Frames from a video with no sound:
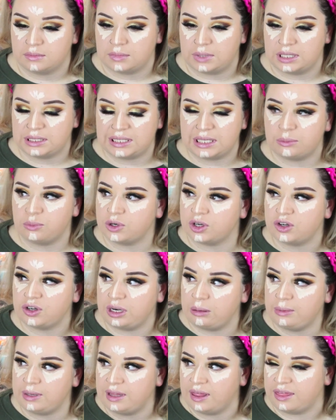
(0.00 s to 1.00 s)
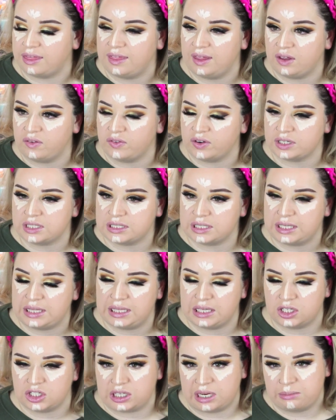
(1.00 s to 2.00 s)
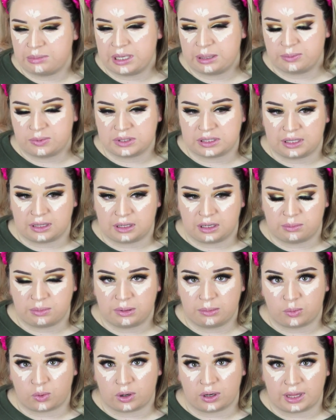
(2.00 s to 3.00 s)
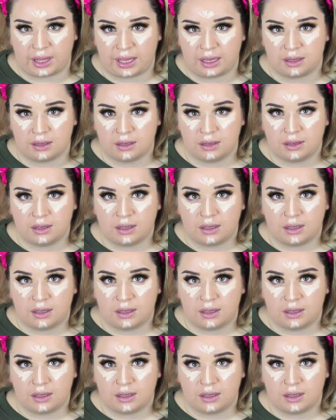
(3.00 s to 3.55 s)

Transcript: It's, like, more creamy and thick versus I think Shape Tape is a little bit more, like,